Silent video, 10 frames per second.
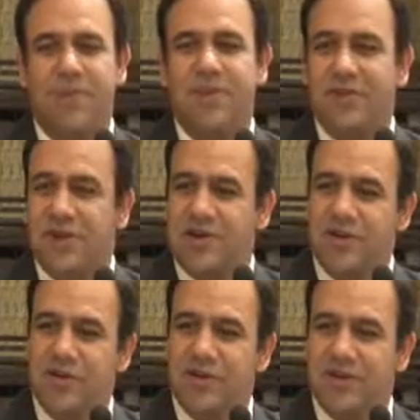This
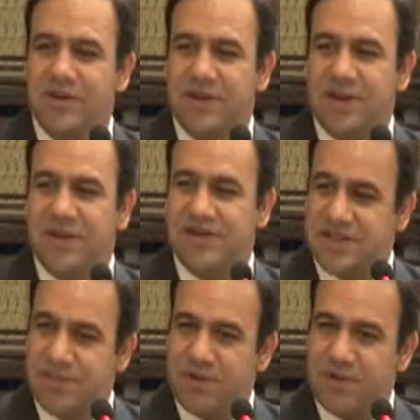country going to get
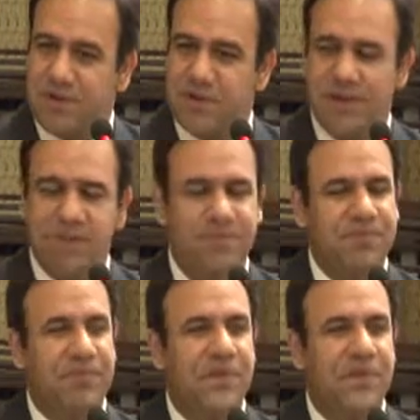disrupted big time.